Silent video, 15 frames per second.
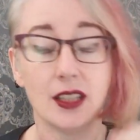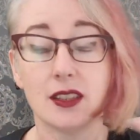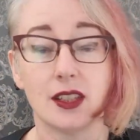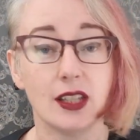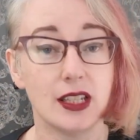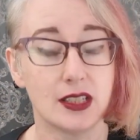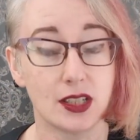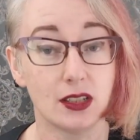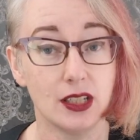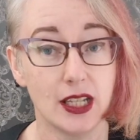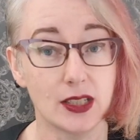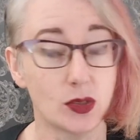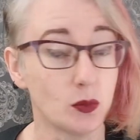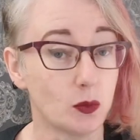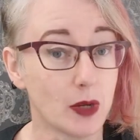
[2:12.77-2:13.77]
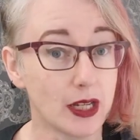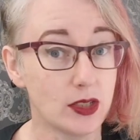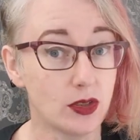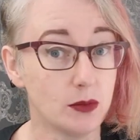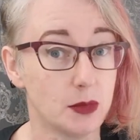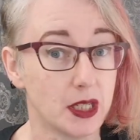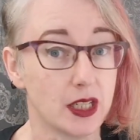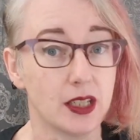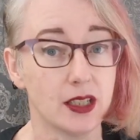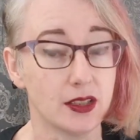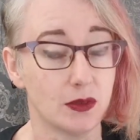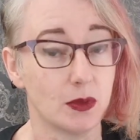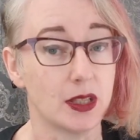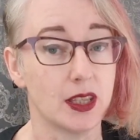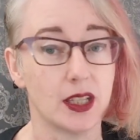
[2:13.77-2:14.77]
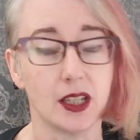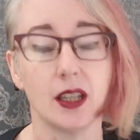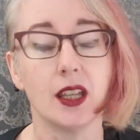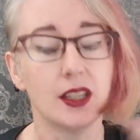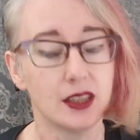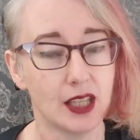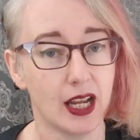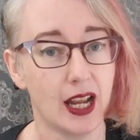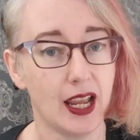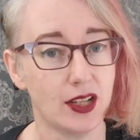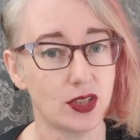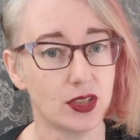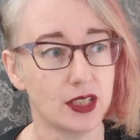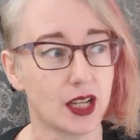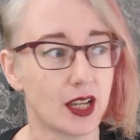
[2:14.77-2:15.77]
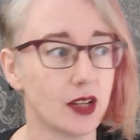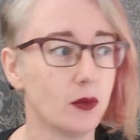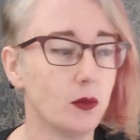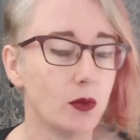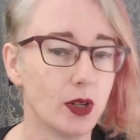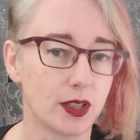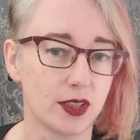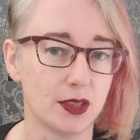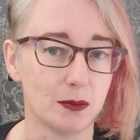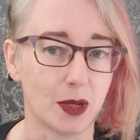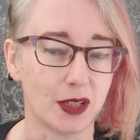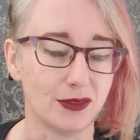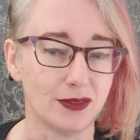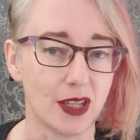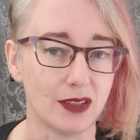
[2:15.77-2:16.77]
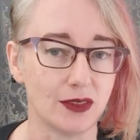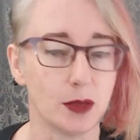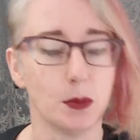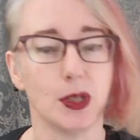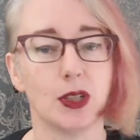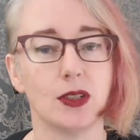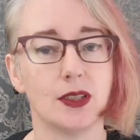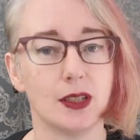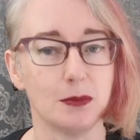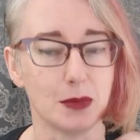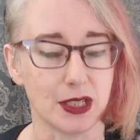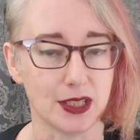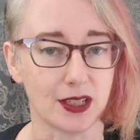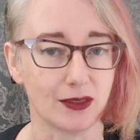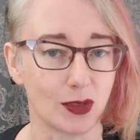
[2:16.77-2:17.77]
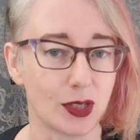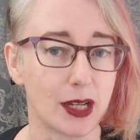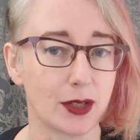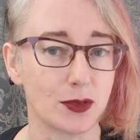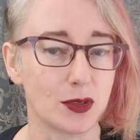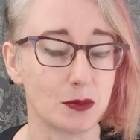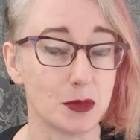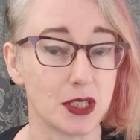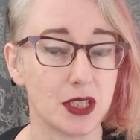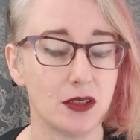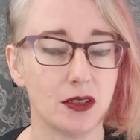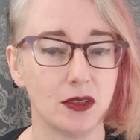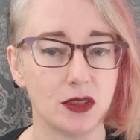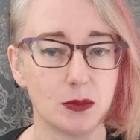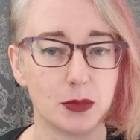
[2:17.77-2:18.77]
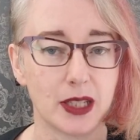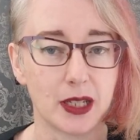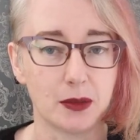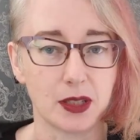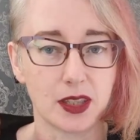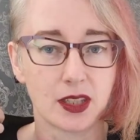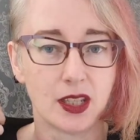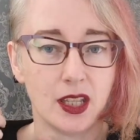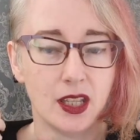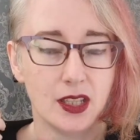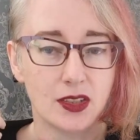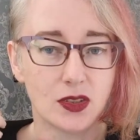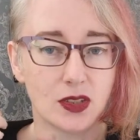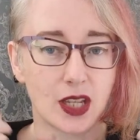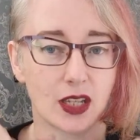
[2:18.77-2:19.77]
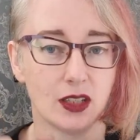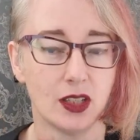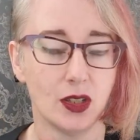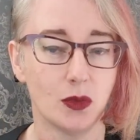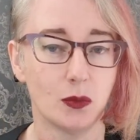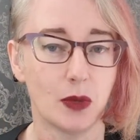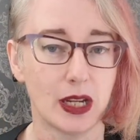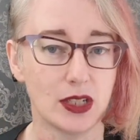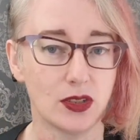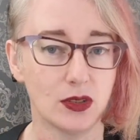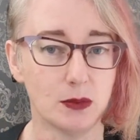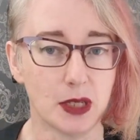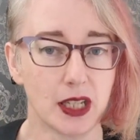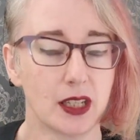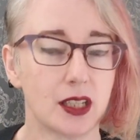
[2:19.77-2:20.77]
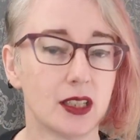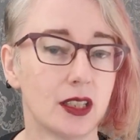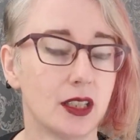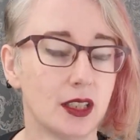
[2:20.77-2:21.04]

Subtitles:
It's way too big is one thing. That actually kind of works in my favor because it means I've got extra material to play with. So yeah, way too big.